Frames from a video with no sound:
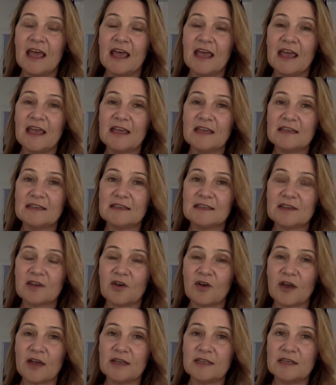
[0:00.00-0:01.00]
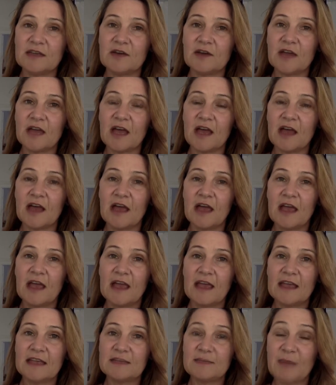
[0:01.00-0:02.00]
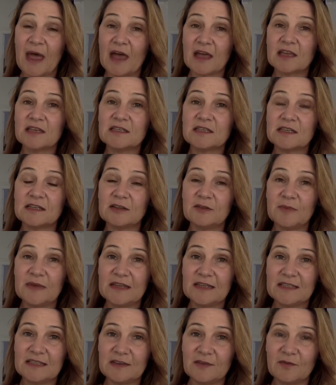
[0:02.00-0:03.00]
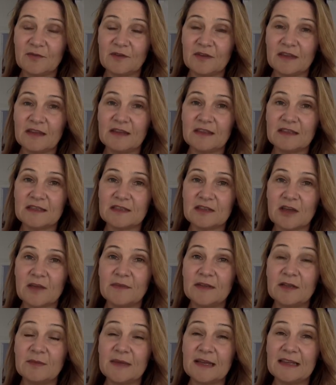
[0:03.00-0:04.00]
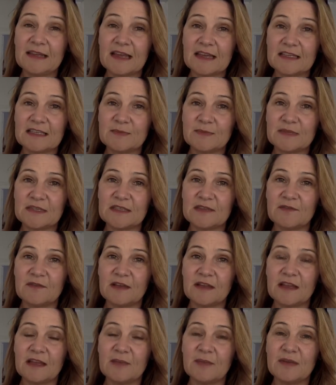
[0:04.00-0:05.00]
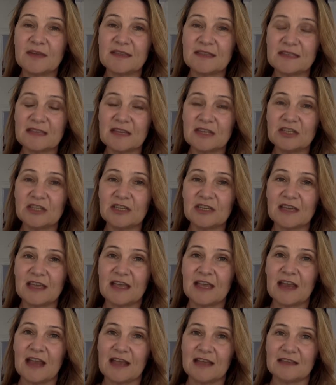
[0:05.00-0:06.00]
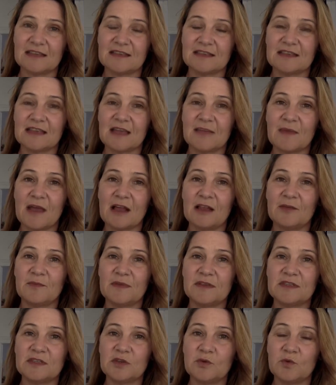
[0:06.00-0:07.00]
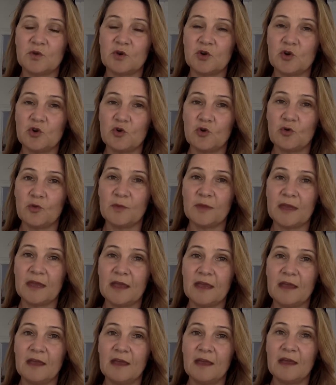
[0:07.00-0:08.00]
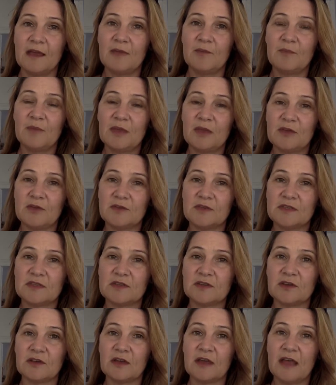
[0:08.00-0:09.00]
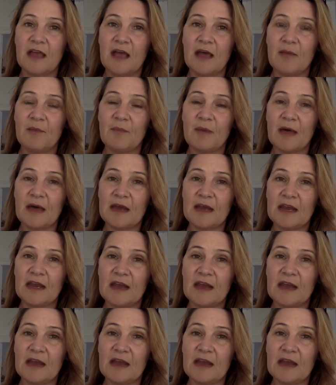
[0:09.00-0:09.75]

is the criteria is packaged a little bit differently this time, a little bit less specifically, but essentially it has the same elements you would normally be used to. But it